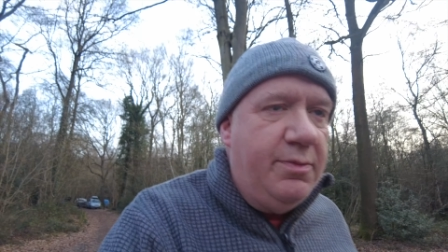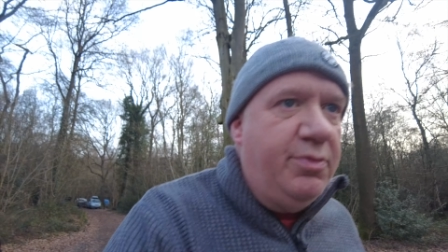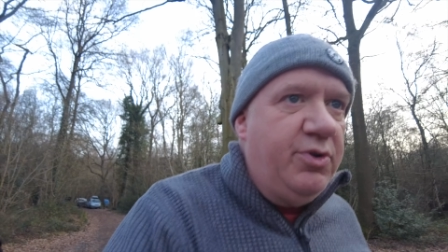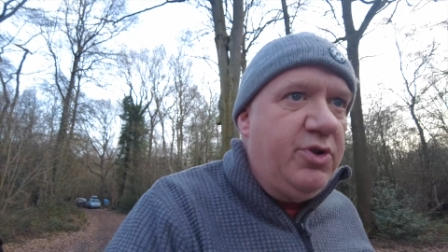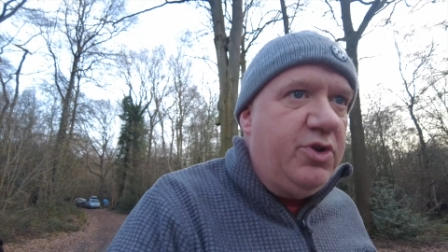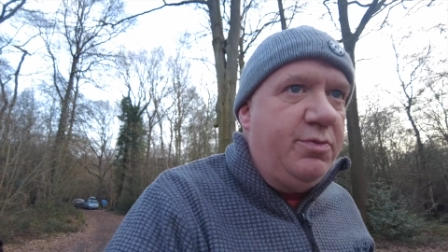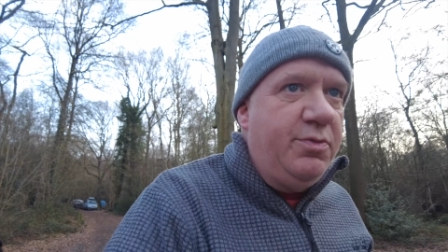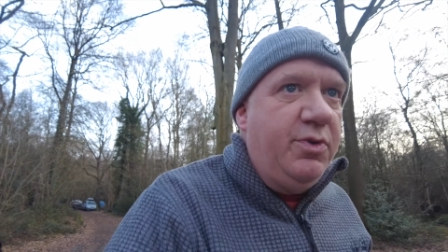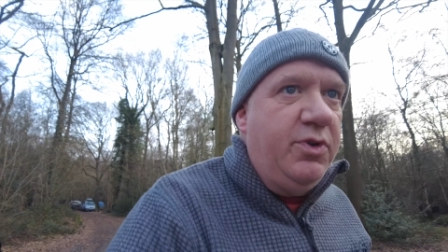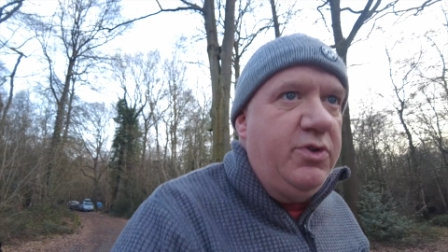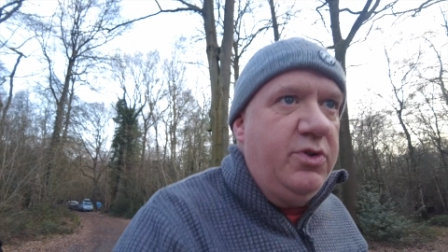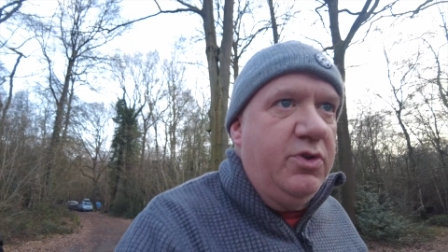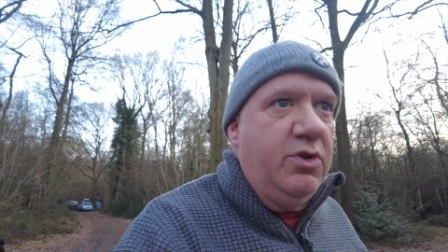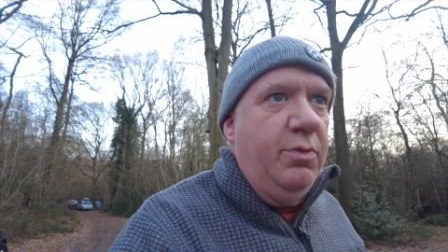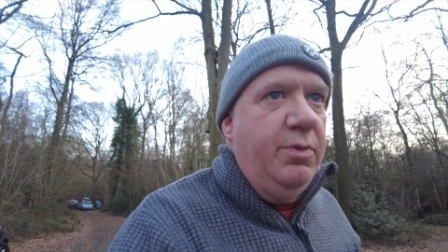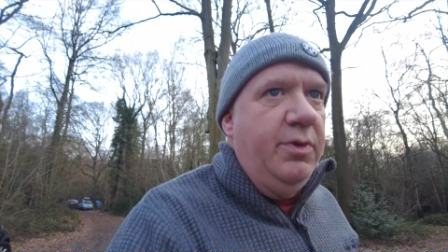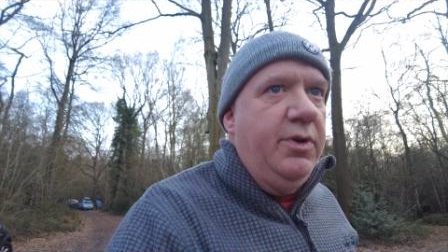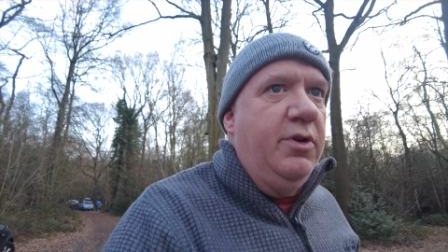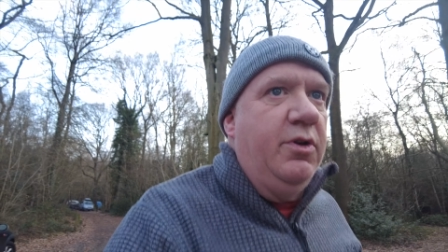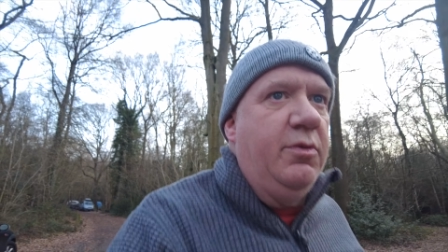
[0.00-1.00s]
bushmoot
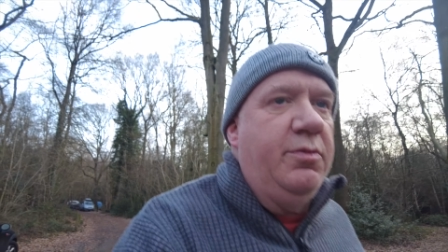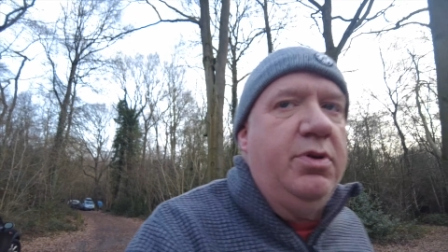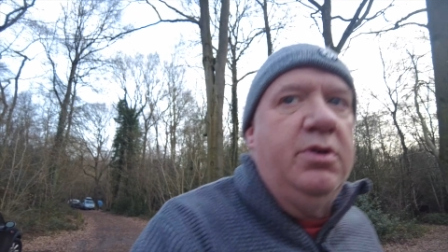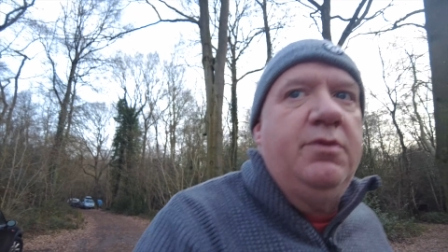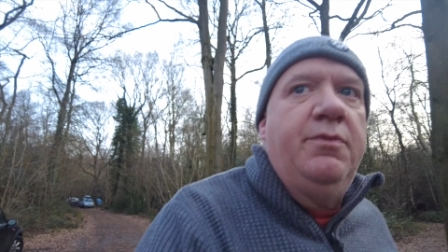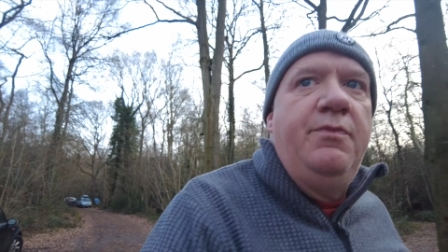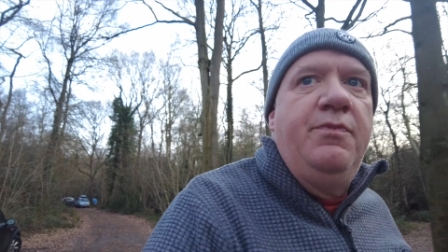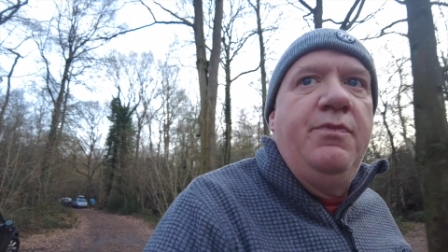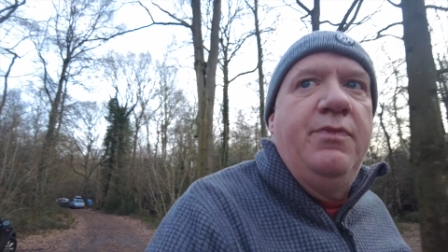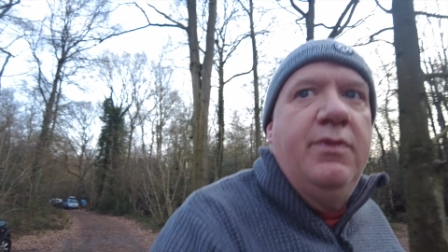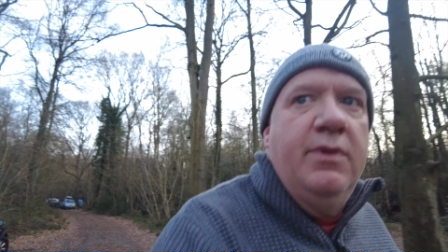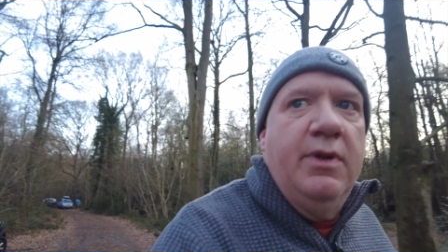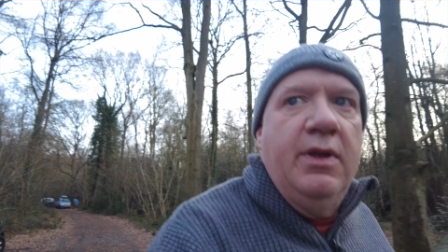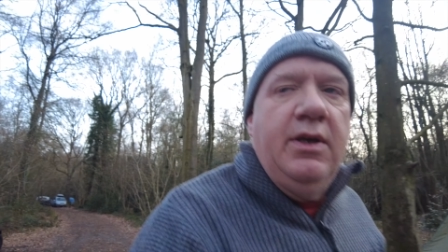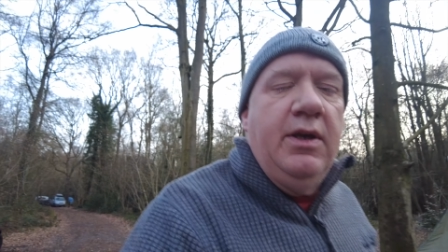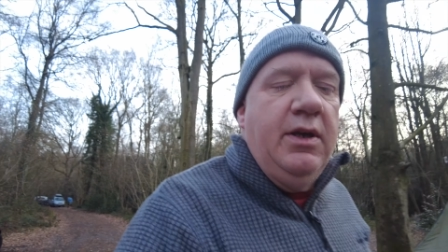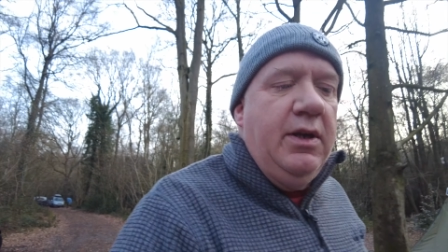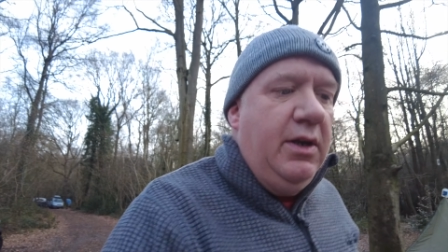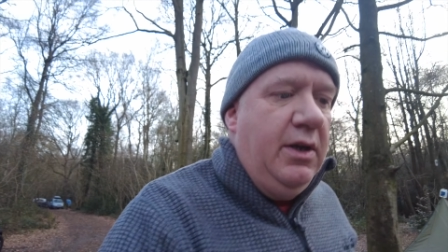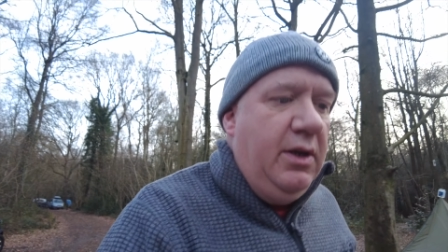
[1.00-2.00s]
coming up
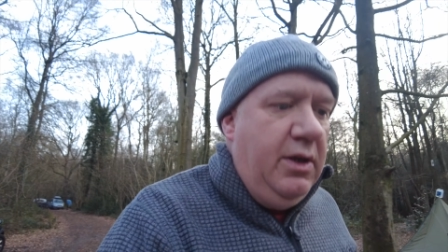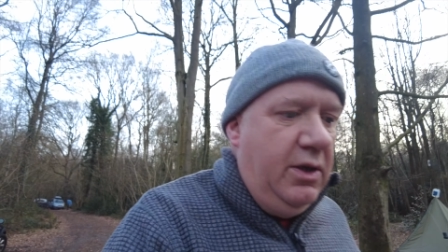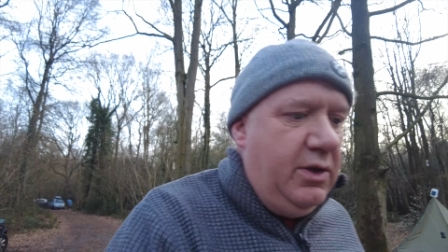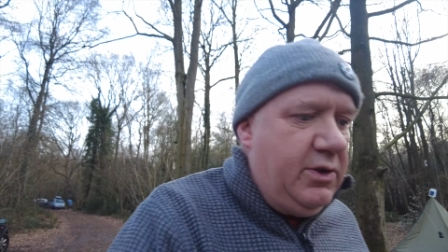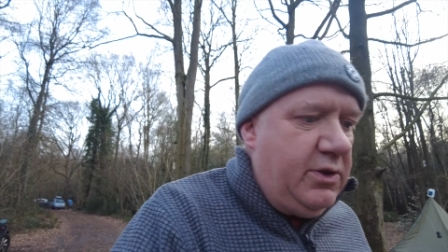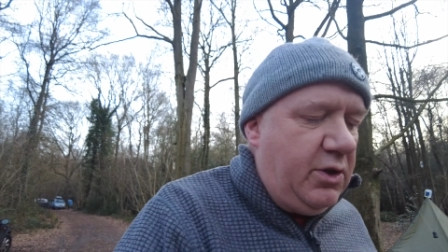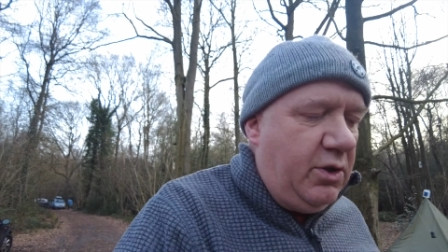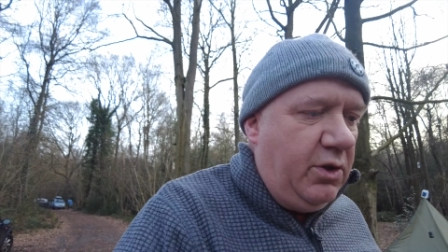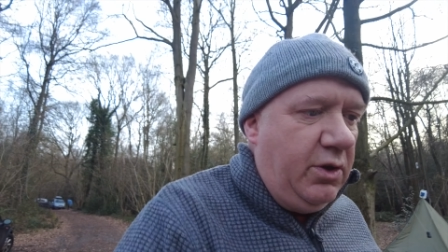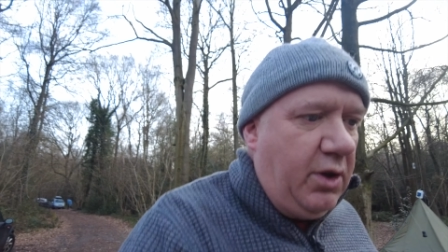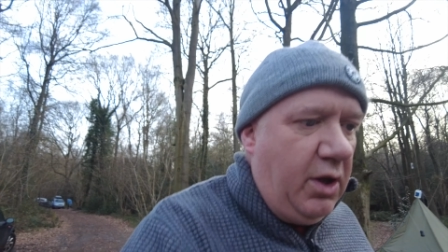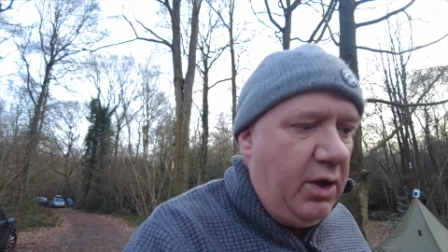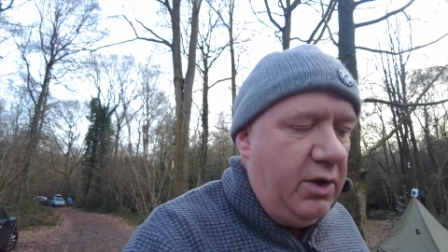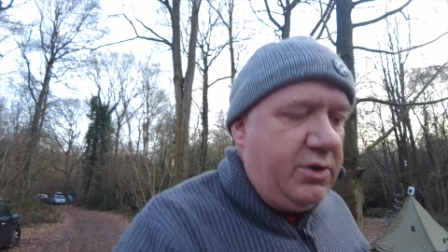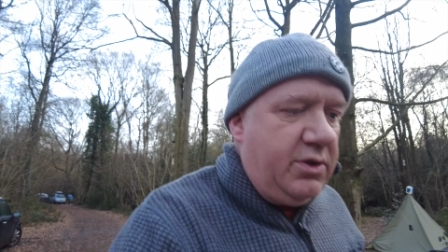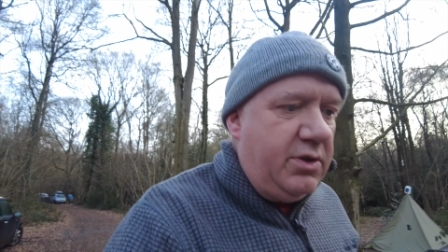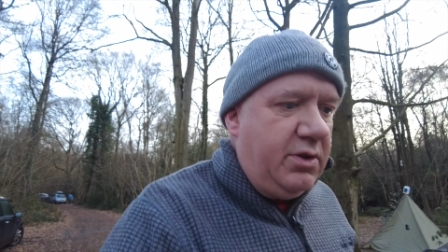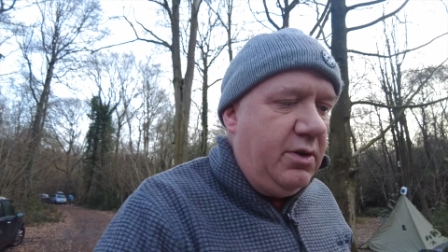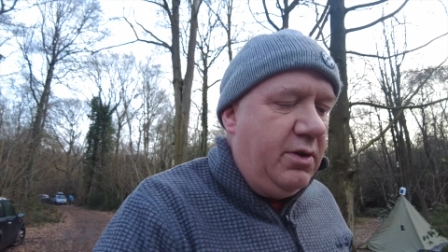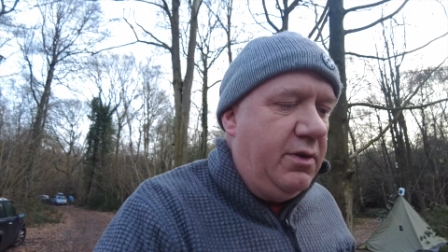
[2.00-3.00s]
so
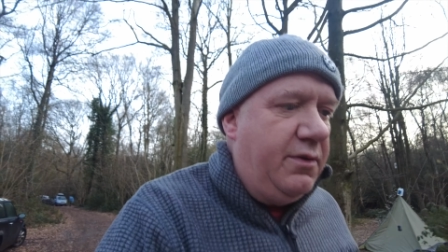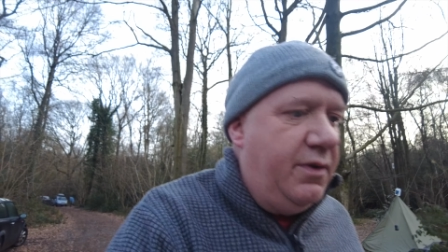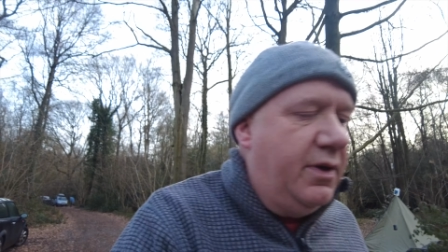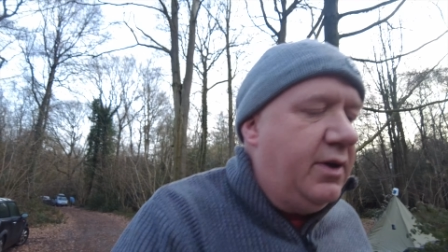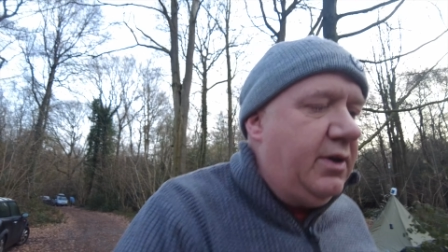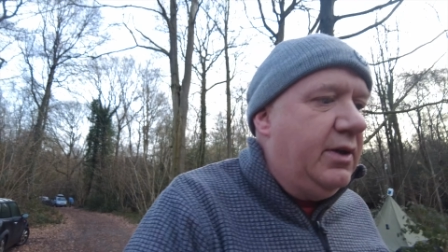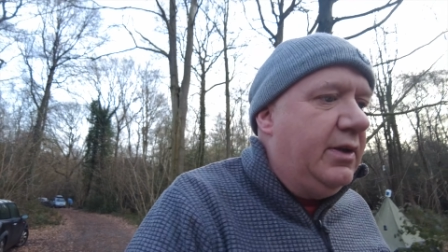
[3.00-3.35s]
lots of